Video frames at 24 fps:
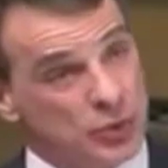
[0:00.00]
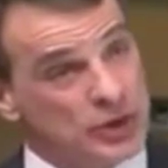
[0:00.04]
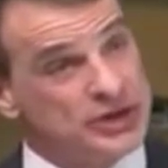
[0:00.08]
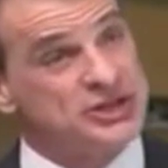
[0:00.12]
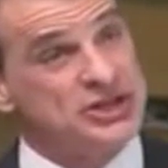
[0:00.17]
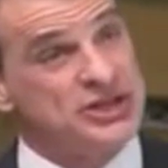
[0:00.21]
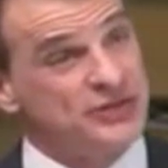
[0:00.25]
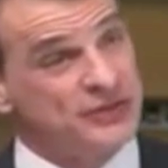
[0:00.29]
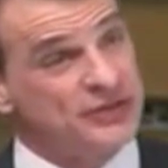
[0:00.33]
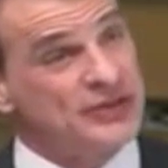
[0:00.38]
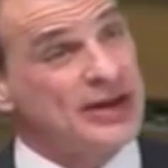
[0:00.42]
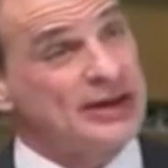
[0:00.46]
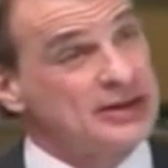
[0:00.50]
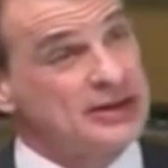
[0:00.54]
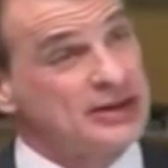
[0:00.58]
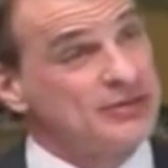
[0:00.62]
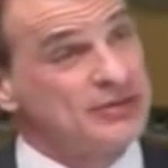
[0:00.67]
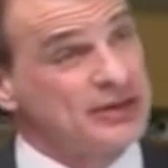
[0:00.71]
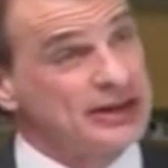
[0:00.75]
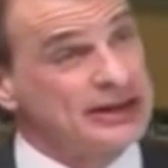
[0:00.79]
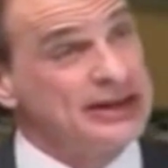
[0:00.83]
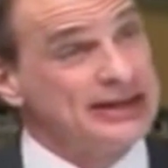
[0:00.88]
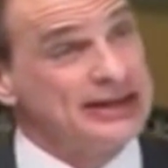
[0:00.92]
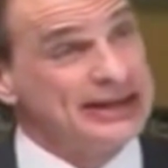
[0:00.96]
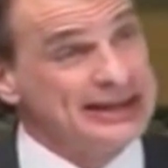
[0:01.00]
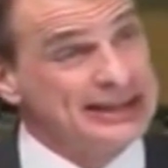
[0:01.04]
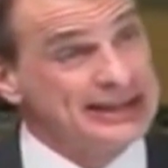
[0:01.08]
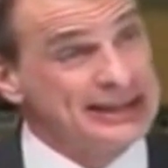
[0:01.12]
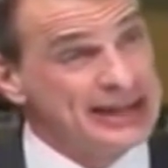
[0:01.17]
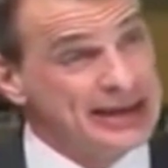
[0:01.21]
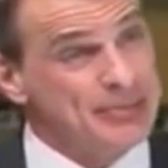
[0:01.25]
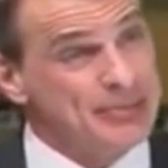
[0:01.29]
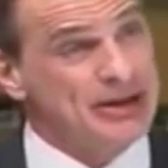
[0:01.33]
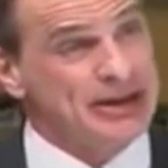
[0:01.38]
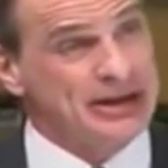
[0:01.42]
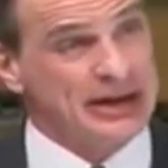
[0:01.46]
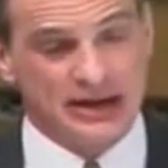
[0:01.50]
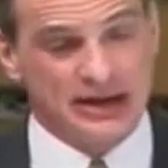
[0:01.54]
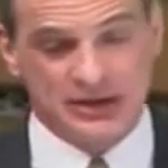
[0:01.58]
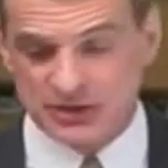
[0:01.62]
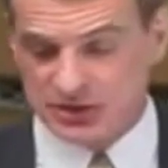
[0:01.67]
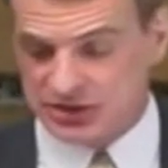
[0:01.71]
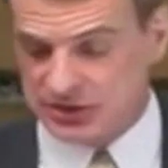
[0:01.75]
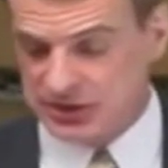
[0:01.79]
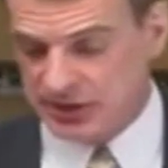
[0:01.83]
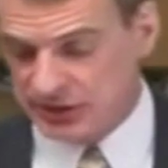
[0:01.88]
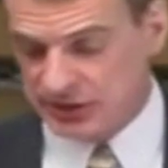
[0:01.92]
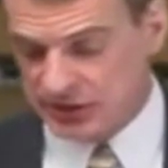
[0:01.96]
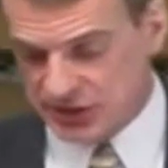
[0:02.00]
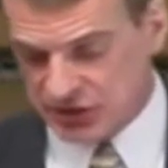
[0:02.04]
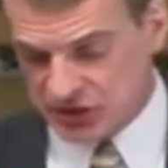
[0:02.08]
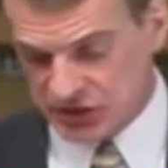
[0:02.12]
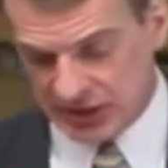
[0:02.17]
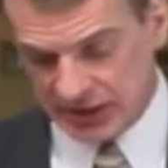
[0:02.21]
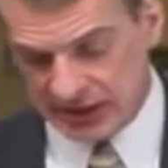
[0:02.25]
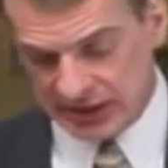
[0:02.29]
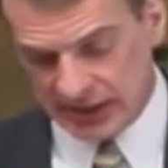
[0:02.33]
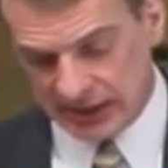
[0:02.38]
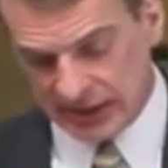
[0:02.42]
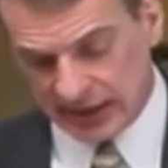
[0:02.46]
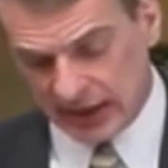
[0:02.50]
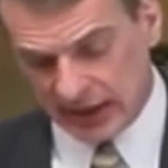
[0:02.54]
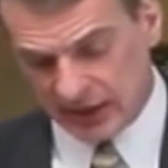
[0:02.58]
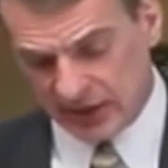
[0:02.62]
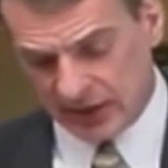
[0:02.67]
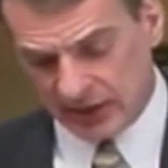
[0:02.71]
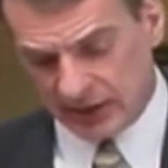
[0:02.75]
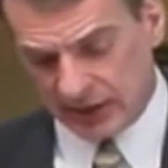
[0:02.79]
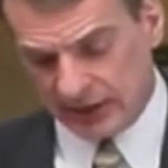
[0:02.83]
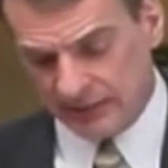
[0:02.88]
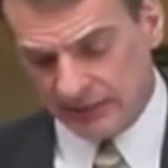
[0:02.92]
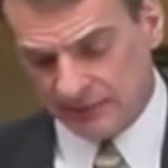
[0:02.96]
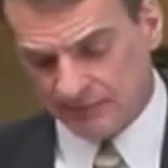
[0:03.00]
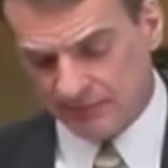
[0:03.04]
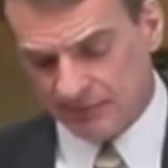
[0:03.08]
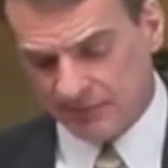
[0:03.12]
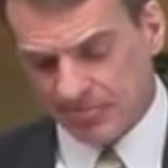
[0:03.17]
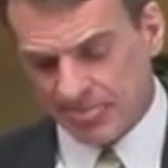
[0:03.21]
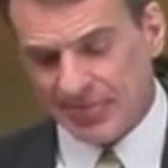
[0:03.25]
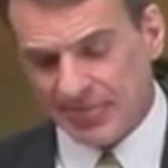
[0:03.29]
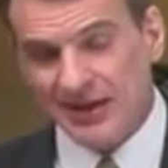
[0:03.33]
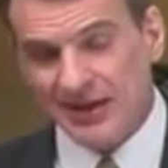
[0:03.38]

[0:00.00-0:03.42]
which effectively eliminates the singularity.